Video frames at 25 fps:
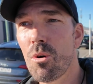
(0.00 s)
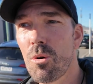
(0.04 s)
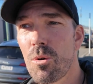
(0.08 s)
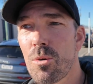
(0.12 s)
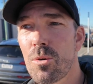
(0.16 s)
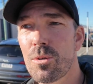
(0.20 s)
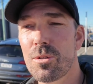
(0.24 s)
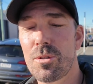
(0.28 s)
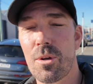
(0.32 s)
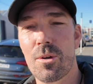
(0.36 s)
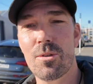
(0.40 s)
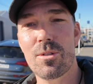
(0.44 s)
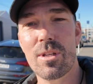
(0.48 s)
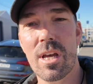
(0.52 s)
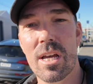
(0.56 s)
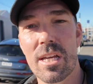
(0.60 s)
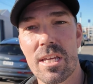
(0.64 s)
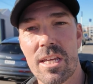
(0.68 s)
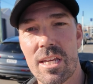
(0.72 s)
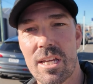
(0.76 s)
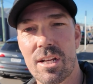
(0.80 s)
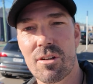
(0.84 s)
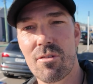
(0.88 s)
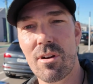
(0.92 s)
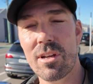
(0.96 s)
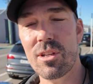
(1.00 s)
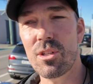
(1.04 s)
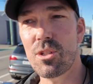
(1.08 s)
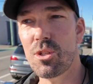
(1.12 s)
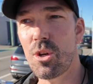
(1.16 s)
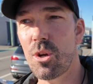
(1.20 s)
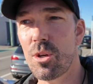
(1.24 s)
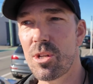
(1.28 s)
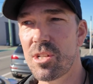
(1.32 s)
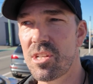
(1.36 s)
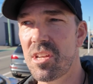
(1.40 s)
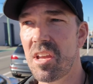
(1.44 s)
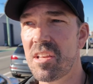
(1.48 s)
Ōtautahi
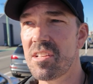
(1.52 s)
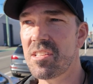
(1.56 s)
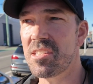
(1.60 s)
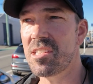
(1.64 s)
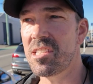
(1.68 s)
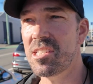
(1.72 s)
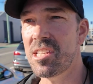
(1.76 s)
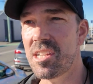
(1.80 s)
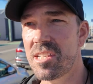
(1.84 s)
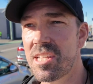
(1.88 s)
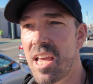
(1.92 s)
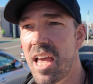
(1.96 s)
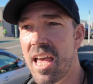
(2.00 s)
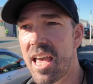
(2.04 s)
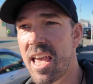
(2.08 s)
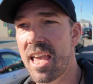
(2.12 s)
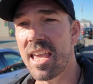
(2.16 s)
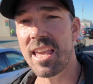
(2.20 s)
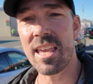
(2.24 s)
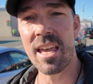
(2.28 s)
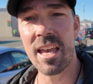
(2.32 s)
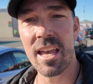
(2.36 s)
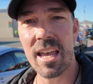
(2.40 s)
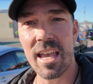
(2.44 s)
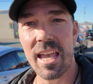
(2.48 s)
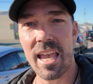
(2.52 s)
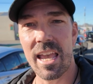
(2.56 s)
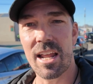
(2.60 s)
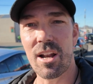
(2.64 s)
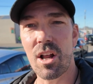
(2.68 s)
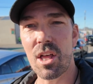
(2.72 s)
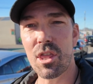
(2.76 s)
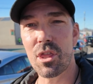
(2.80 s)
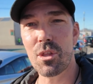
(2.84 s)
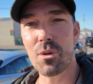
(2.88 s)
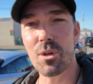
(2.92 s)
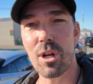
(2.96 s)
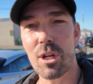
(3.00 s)
Christchurch city, and
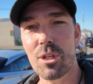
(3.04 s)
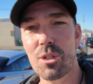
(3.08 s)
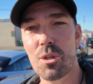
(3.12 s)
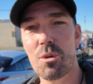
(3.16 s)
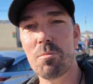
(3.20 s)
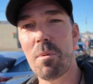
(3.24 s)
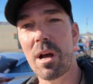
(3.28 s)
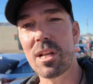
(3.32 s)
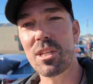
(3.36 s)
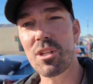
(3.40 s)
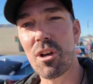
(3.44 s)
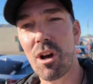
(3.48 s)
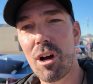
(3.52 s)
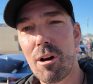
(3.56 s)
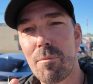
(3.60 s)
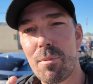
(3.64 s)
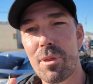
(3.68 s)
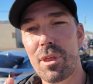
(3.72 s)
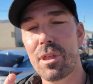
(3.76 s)
I thought I'd do my top